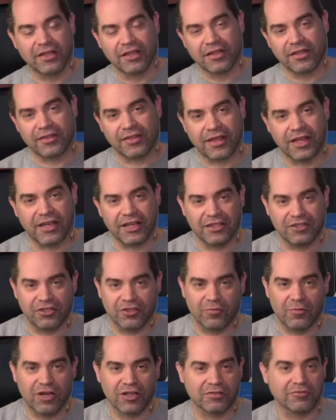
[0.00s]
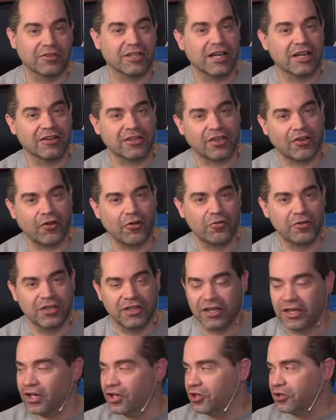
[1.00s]
thing and you don't want to learn how to code,
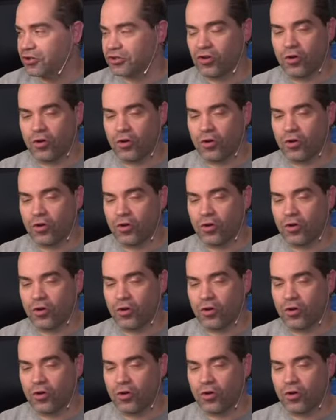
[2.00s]
you can